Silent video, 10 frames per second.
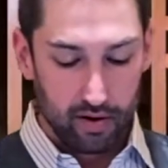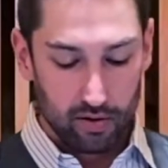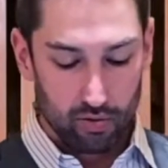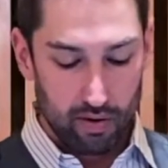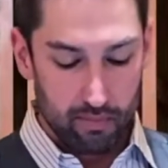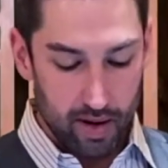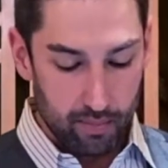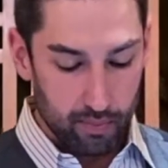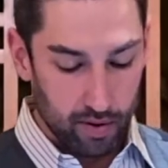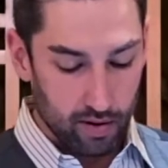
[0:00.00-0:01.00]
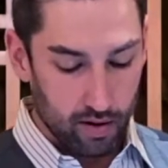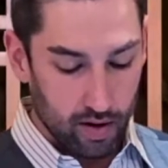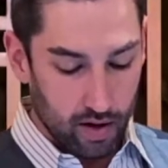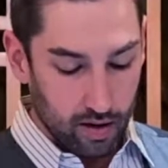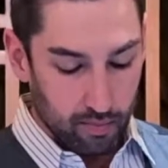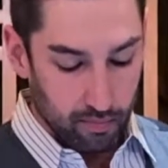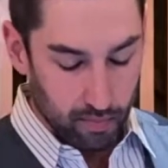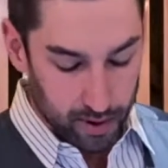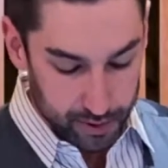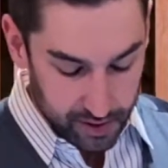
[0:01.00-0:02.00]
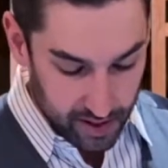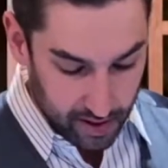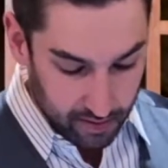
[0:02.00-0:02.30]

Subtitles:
remember mercy.